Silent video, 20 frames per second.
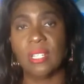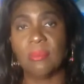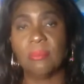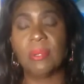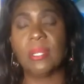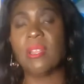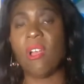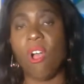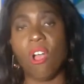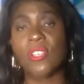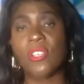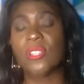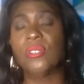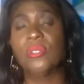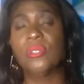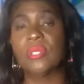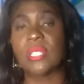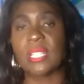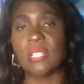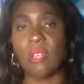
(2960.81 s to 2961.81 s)
But all you
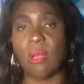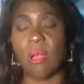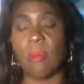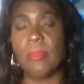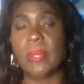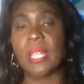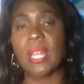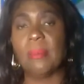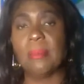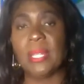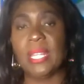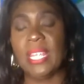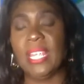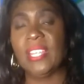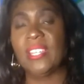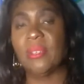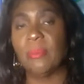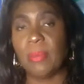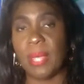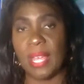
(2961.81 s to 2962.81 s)
do is become an
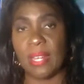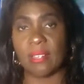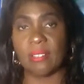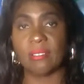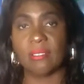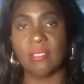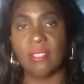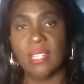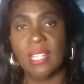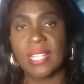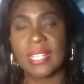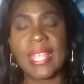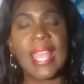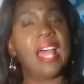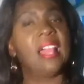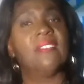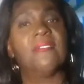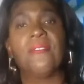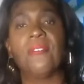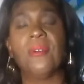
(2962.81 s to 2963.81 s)
incubator.
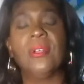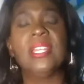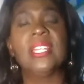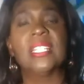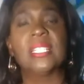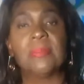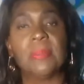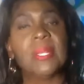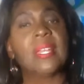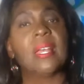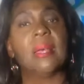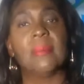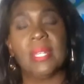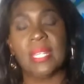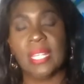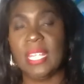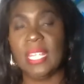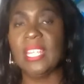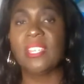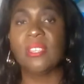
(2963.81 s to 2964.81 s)
California has become
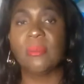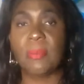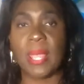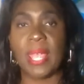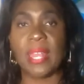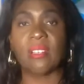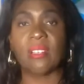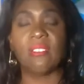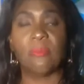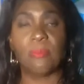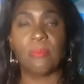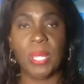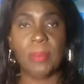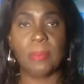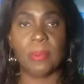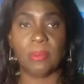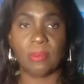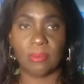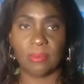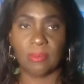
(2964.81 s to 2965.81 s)
an incubator of
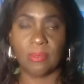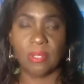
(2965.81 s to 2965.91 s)
people.